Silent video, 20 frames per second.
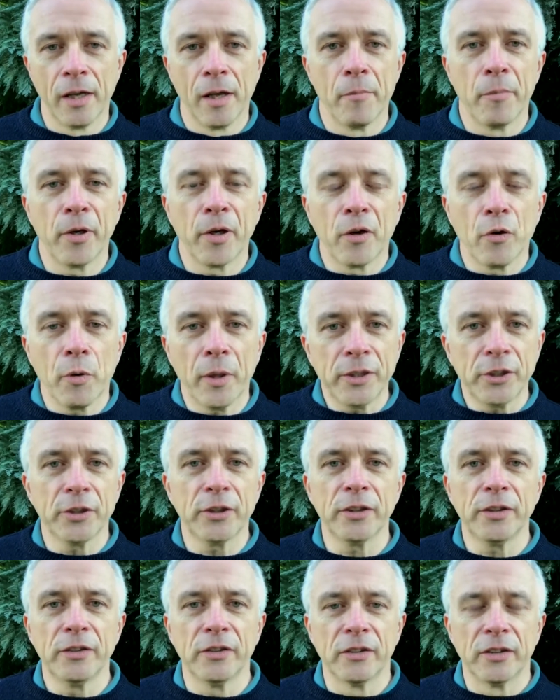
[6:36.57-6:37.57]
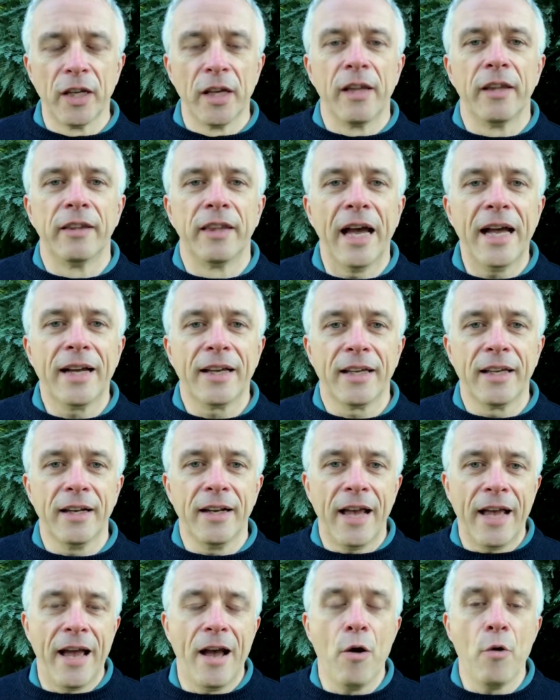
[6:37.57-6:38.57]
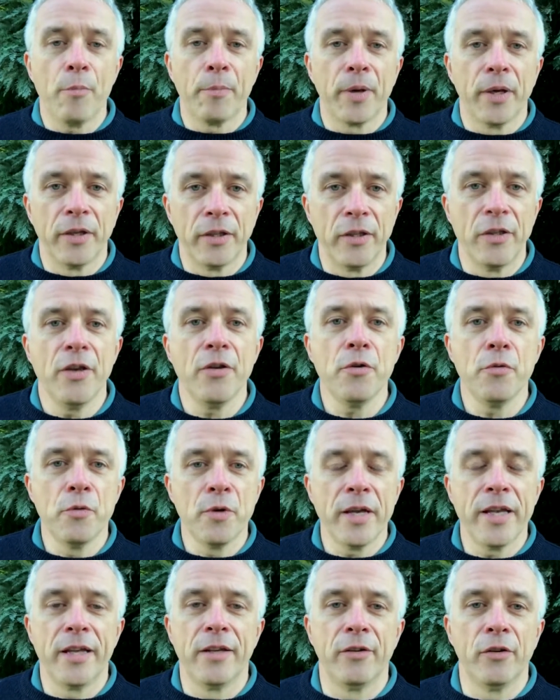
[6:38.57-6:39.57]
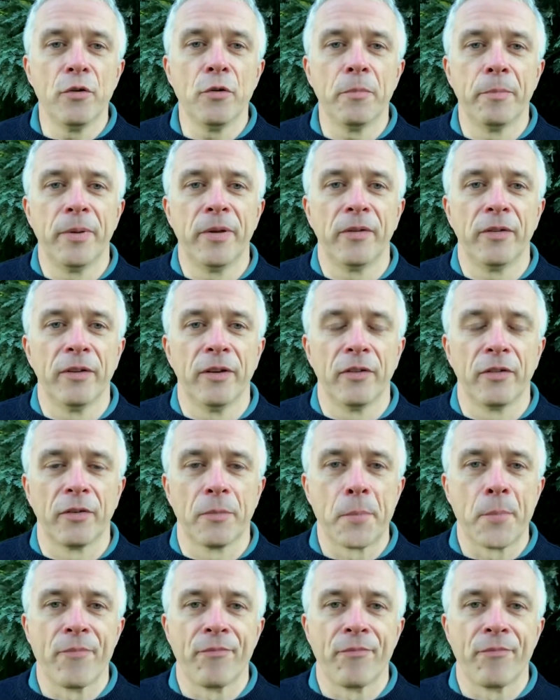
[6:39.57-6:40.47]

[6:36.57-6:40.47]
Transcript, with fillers: but questions that can help you in your business.